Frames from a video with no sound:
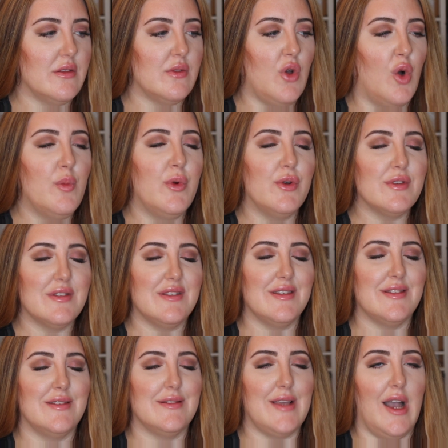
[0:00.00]
almost
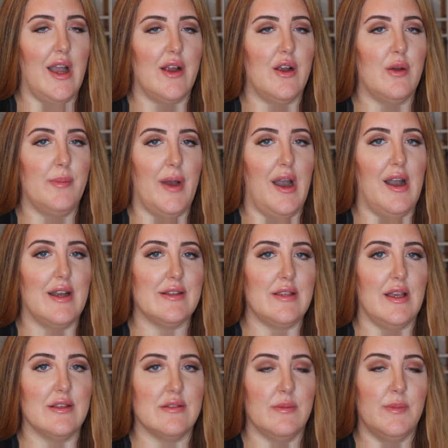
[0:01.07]
this entire box
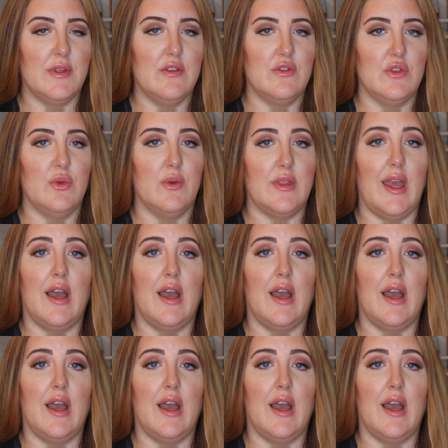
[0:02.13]
has something to do with